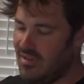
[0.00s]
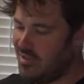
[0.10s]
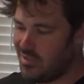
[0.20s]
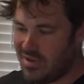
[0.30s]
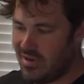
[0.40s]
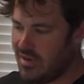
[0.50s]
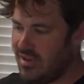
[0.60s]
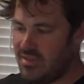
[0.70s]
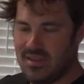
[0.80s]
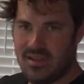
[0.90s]
Don't cut
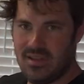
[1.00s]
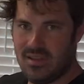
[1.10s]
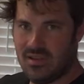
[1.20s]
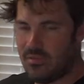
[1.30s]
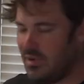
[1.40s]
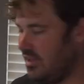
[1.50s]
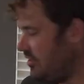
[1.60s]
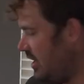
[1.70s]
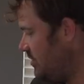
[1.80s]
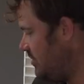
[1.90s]
anything, don't really
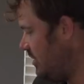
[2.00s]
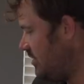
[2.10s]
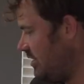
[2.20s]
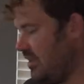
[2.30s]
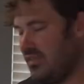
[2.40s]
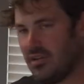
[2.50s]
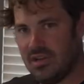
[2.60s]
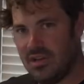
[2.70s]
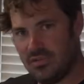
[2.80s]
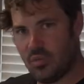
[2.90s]
change anything. There
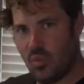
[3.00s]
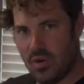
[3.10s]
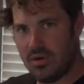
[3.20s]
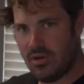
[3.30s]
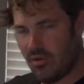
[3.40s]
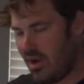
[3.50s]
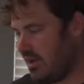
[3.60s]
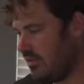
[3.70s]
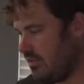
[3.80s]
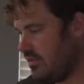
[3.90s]
is one
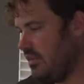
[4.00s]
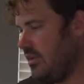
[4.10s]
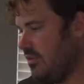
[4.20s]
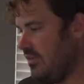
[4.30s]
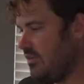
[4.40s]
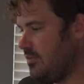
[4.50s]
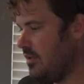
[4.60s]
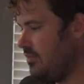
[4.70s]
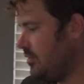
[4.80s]
ground that you'll have to move.